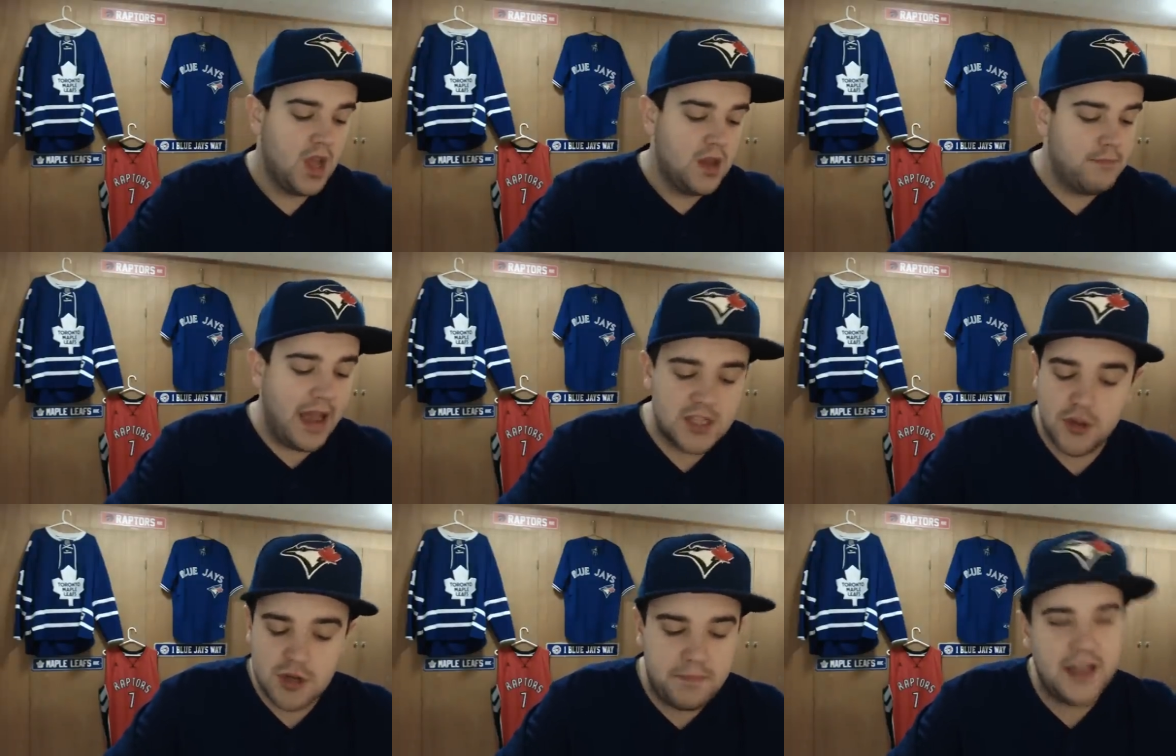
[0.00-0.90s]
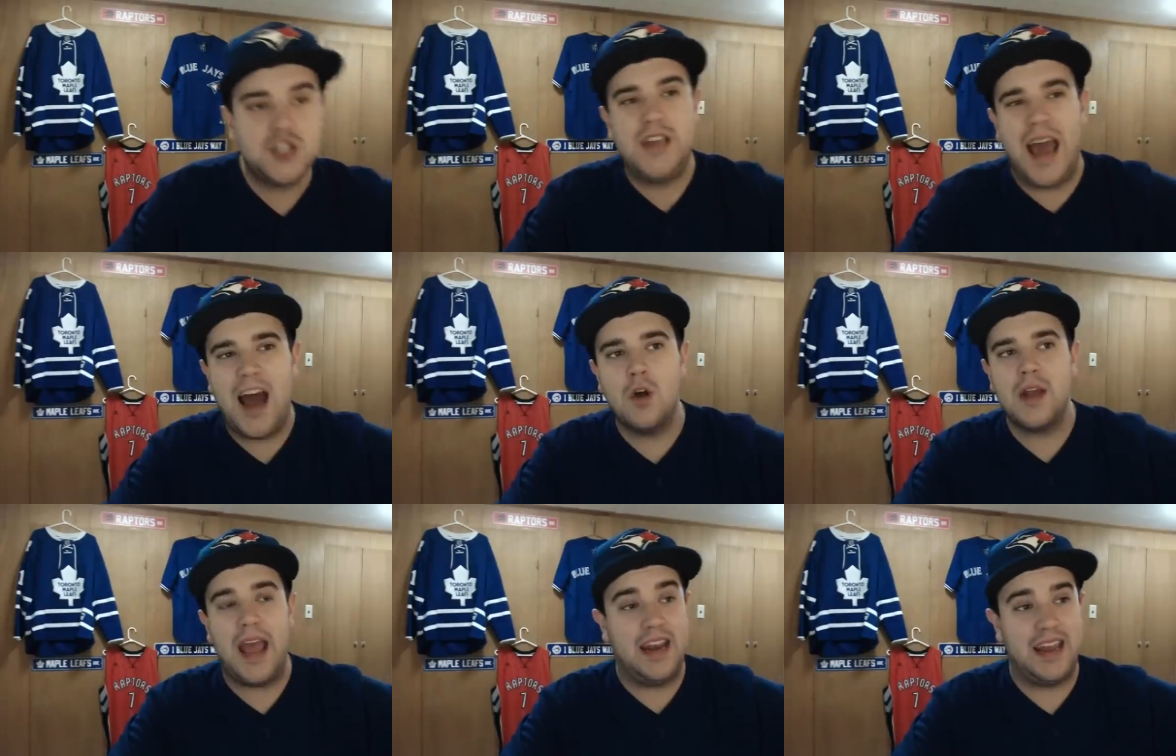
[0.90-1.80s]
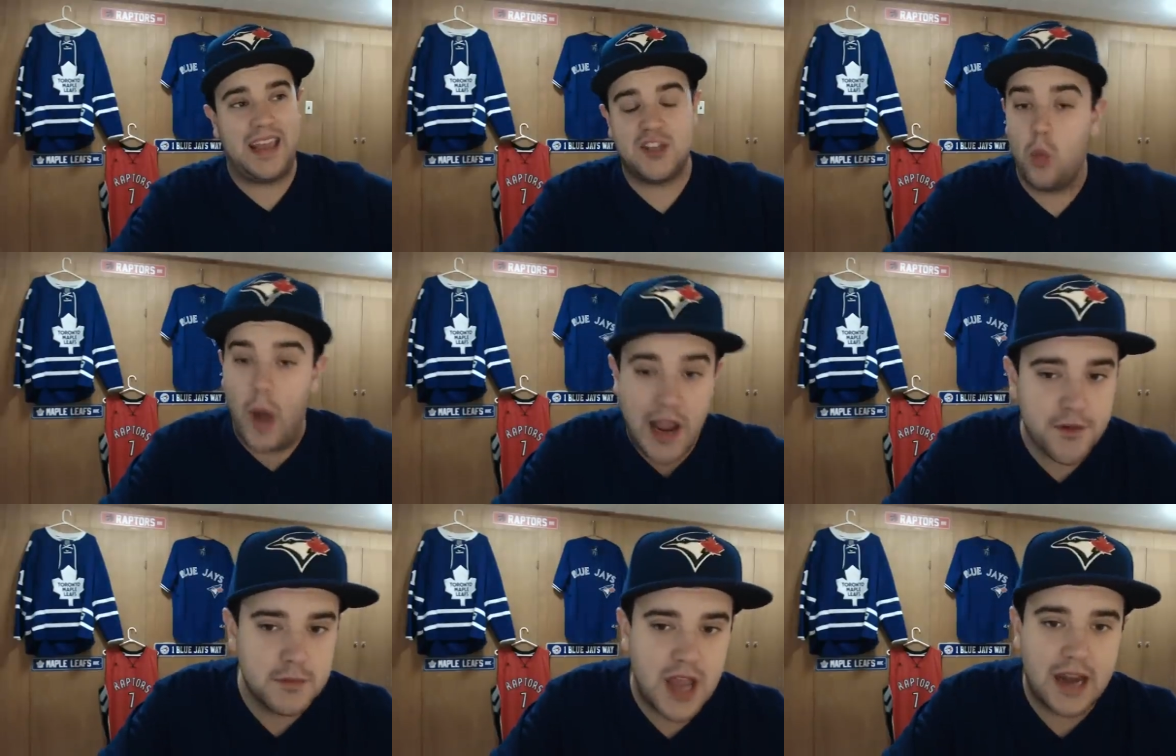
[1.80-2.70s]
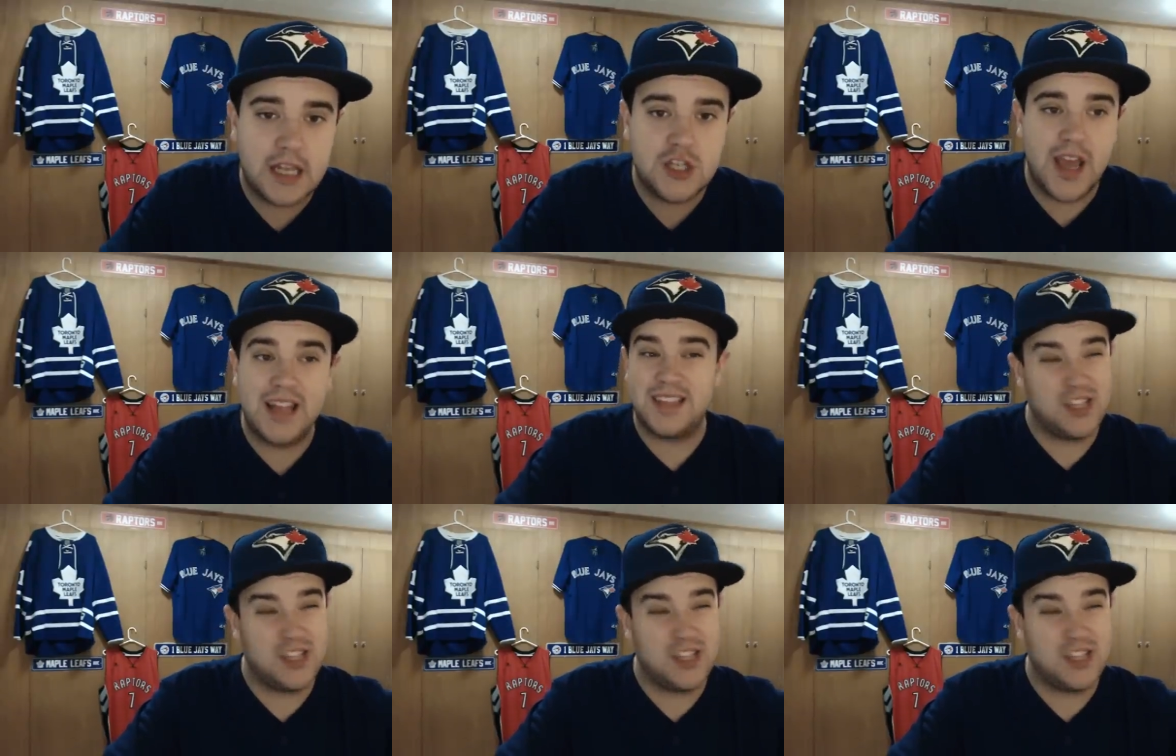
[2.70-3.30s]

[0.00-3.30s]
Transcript: Mayza throws the pitch down, and it gets away from Danny Jansen.